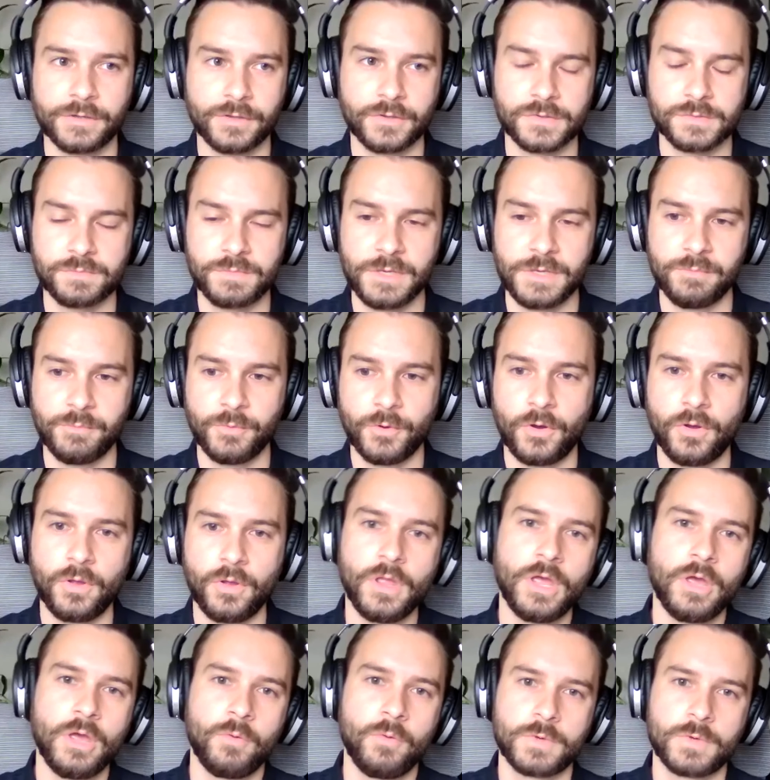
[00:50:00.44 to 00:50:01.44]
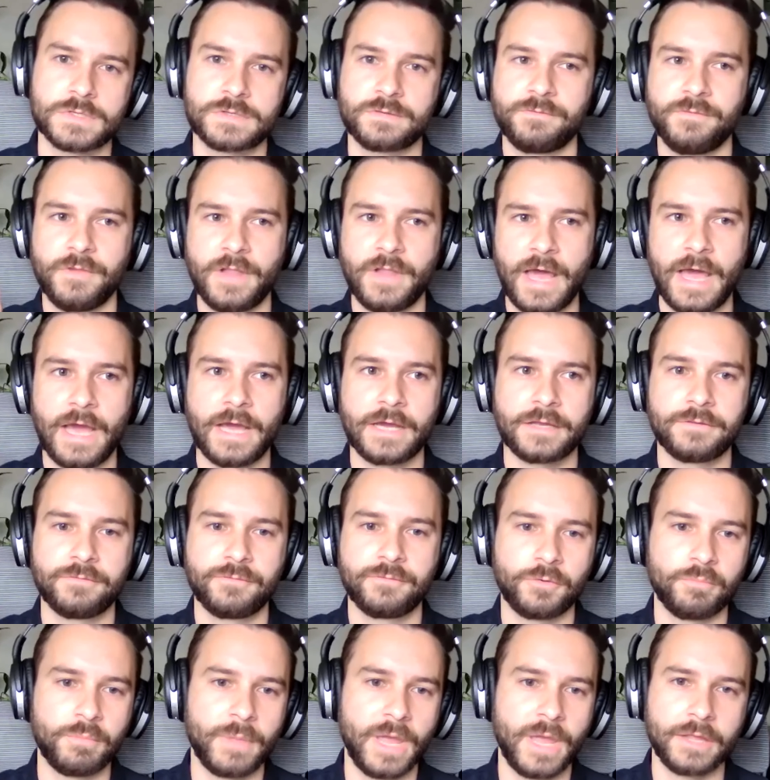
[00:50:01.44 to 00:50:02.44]
of those people, was flagged
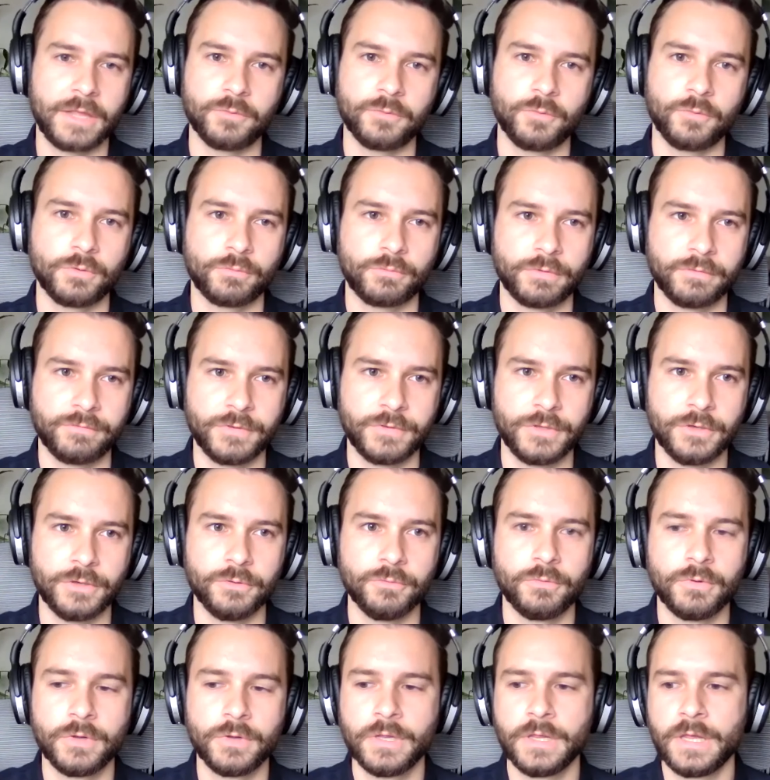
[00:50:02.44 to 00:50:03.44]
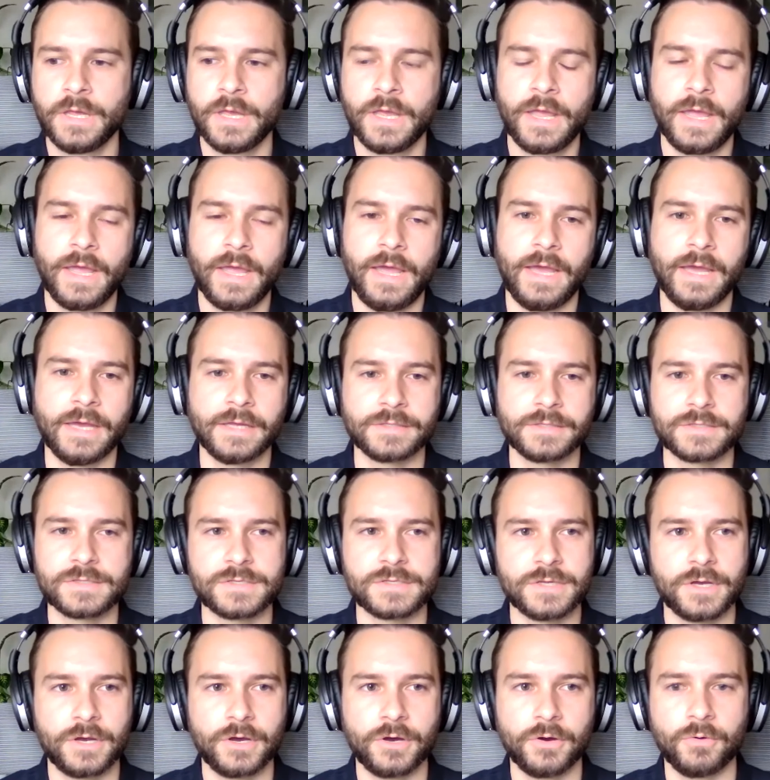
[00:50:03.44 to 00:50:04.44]
for manual review. And
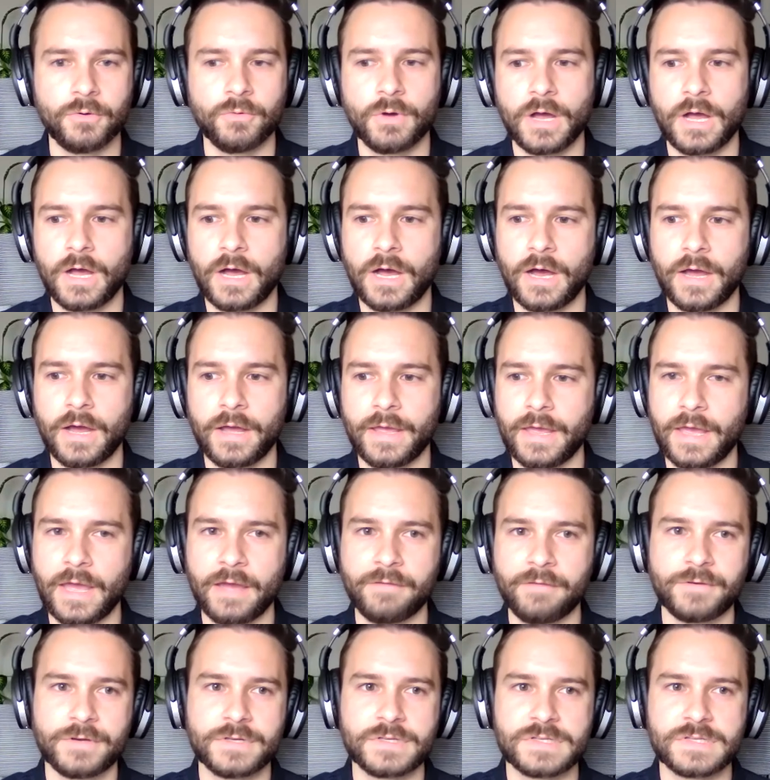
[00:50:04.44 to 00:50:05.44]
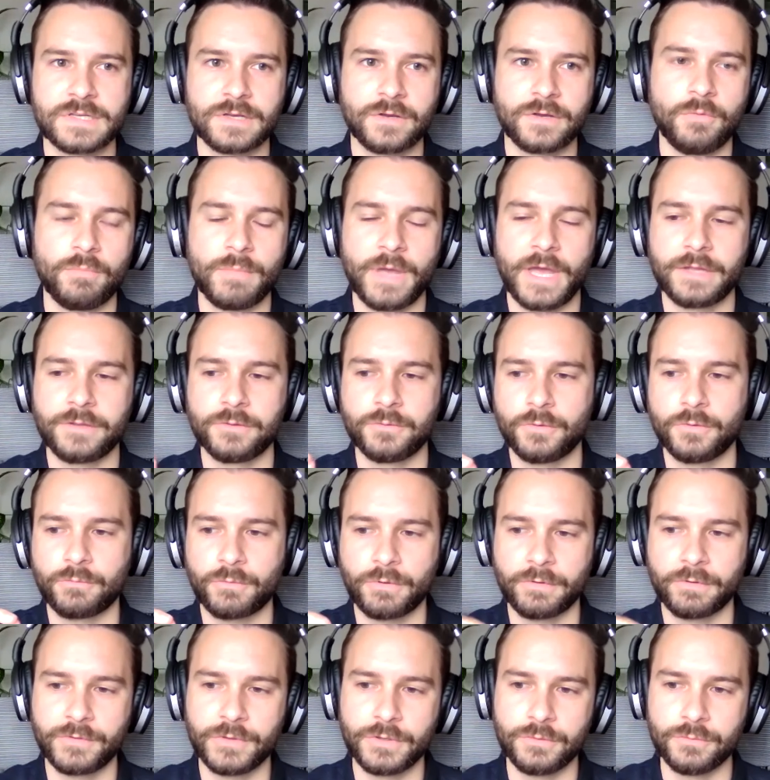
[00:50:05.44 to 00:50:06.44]
so every single manual
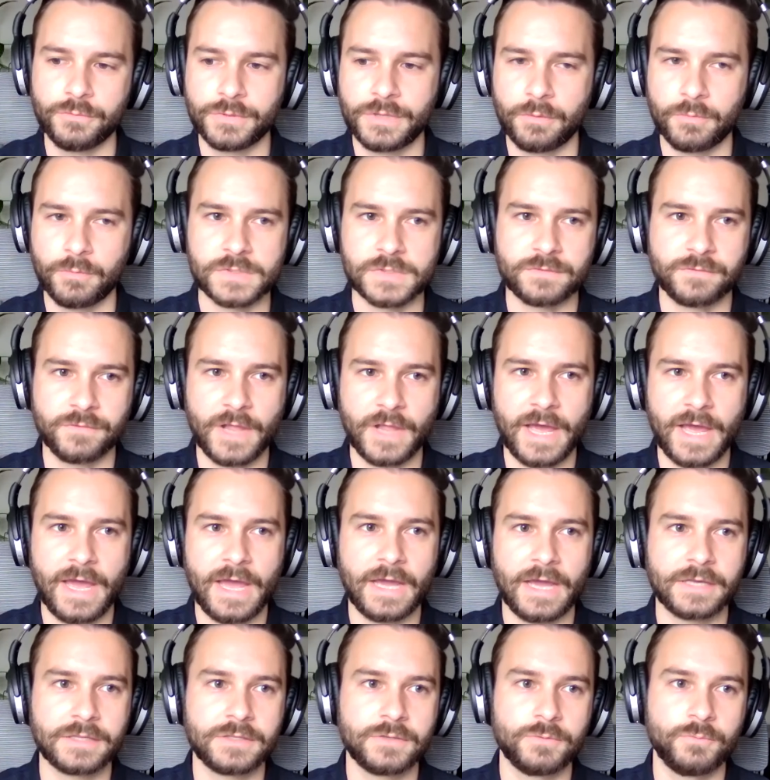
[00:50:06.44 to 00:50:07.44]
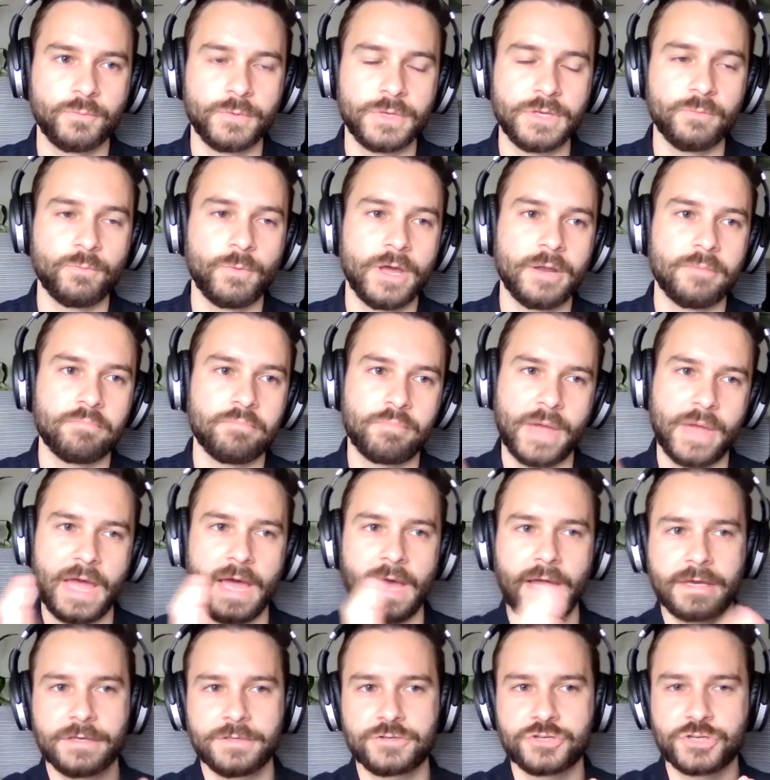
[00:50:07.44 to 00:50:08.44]
review that was flagged, we went
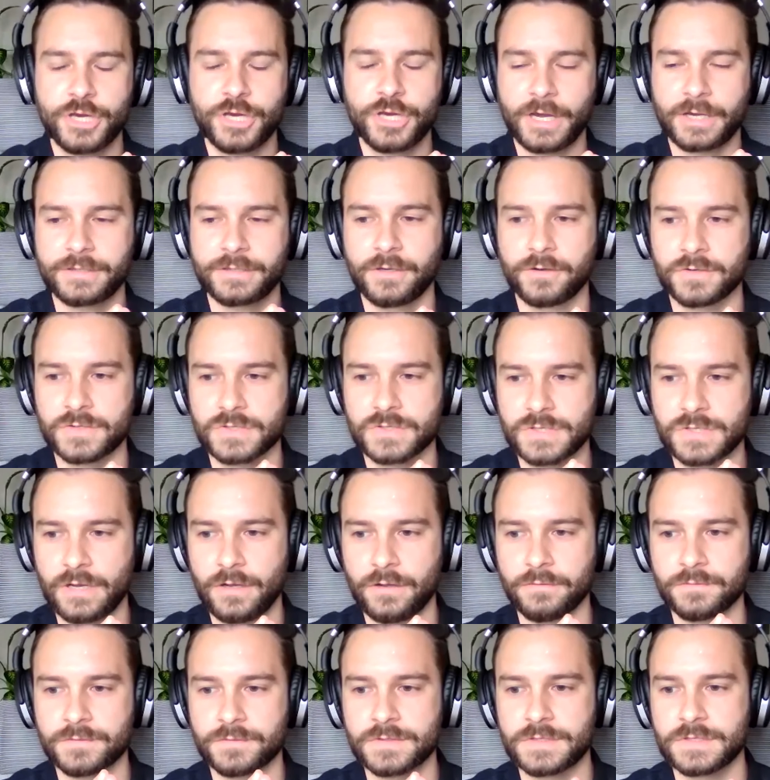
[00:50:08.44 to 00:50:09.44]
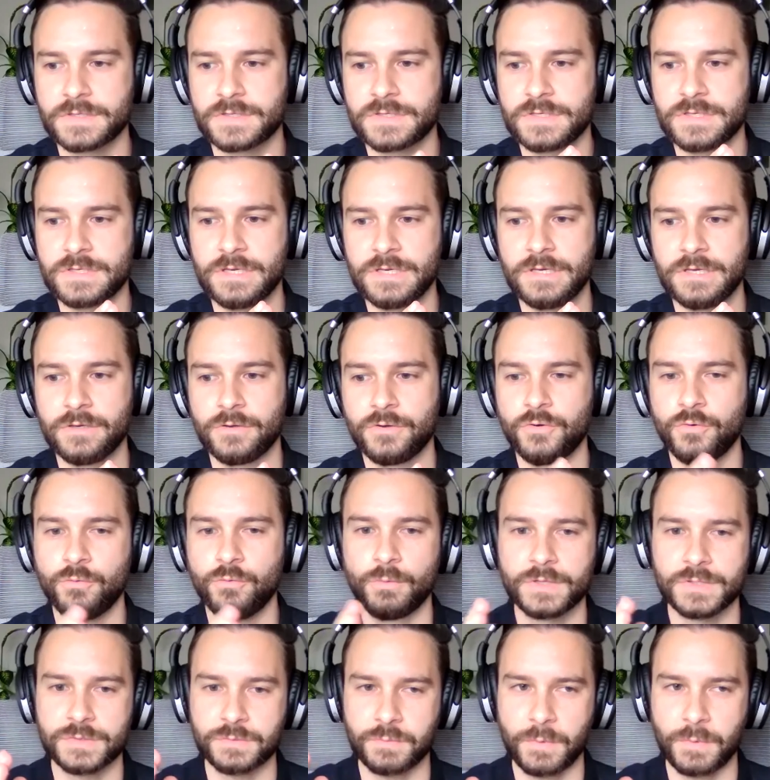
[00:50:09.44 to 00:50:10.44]
back and checked ourselves to see
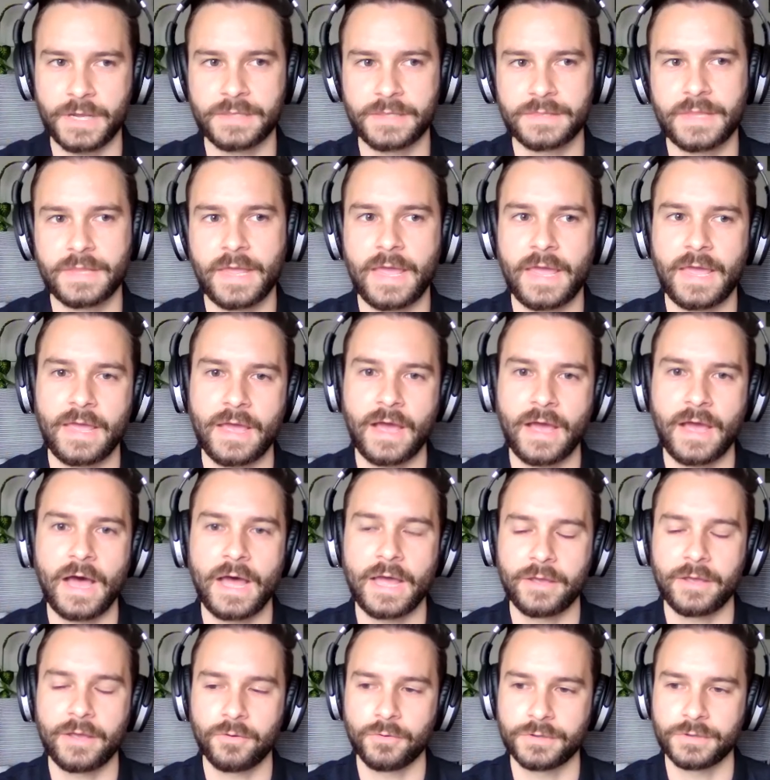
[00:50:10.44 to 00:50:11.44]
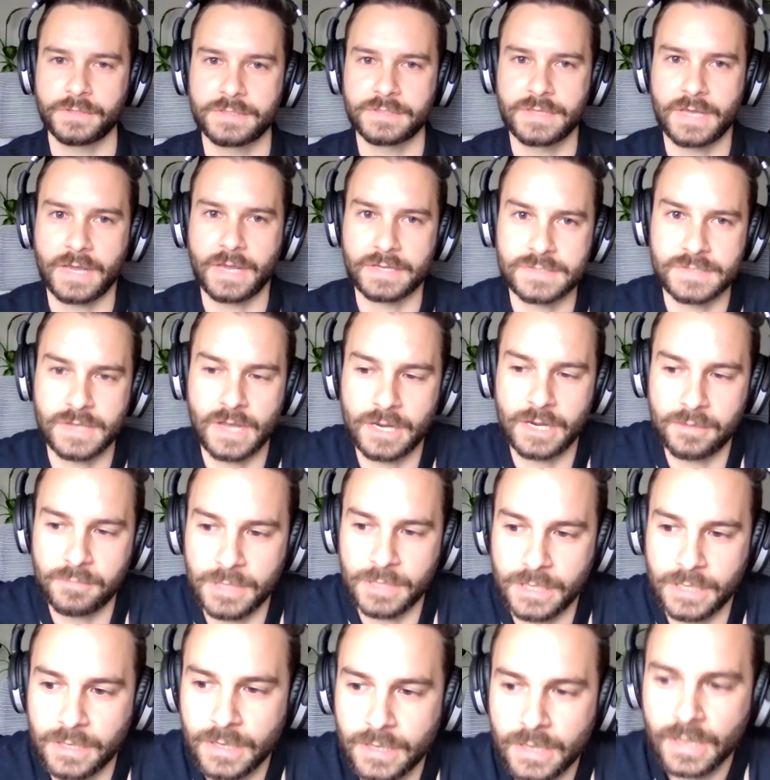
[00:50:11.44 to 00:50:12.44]
who was right, the AI or the
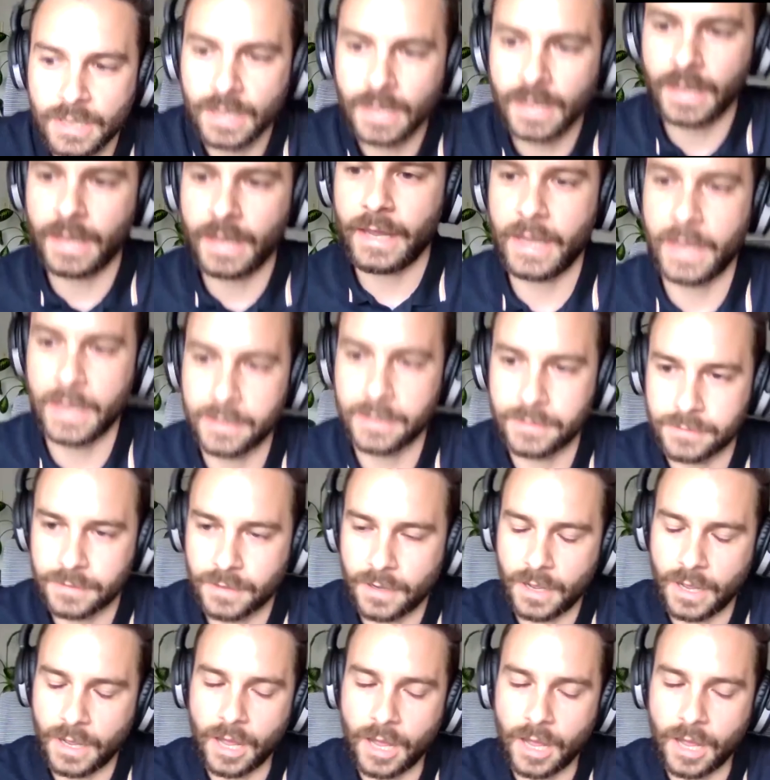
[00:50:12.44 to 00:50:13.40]
taxonomy. And